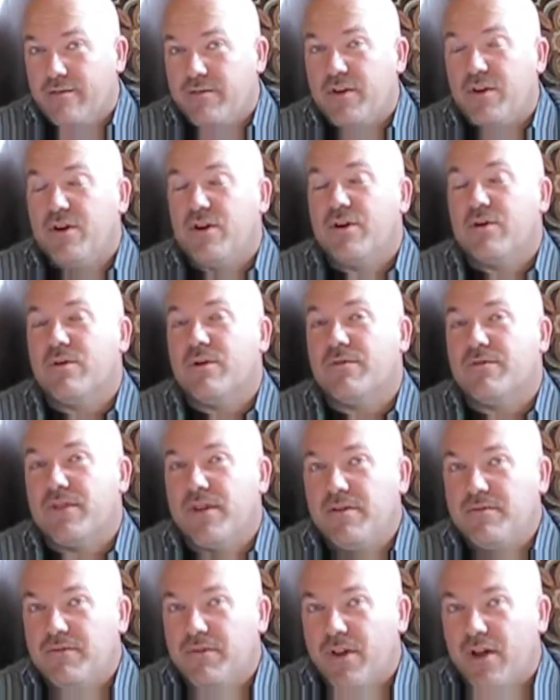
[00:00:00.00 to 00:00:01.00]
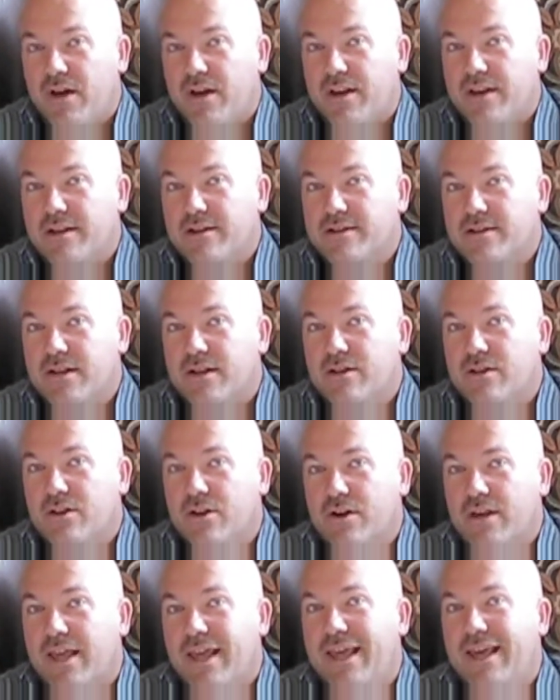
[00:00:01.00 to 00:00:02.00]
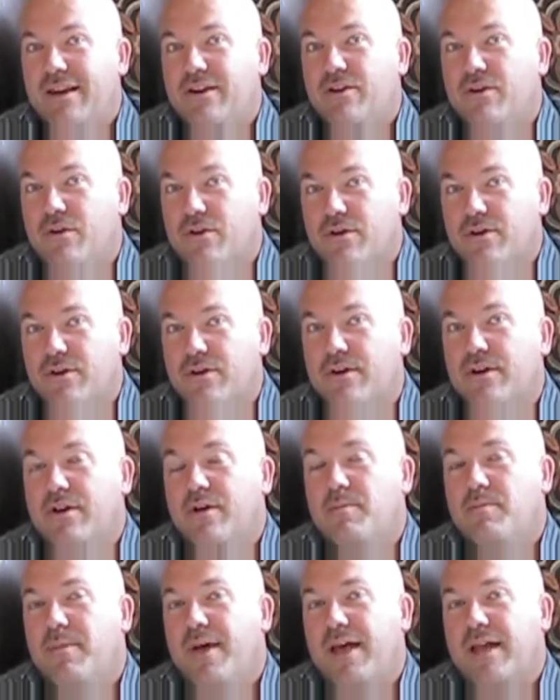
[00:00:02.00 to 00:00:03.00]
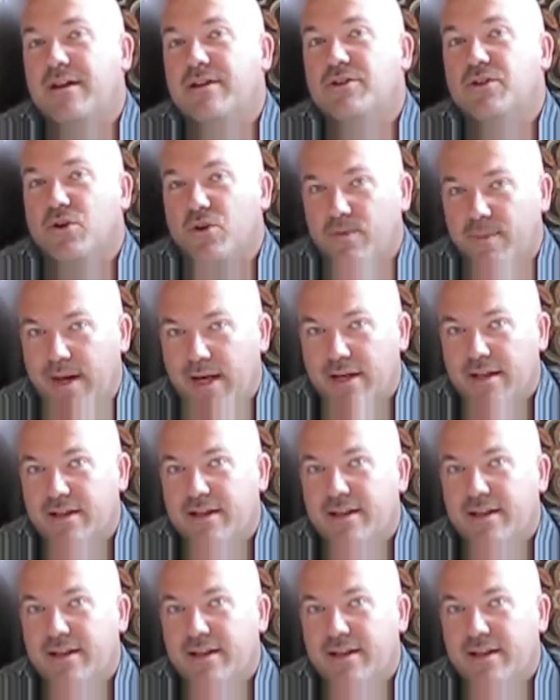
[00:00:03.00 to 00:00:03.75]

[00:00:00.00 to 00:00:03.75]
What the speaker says: If you don't know where Flin Flon is, look in northern Manitoba.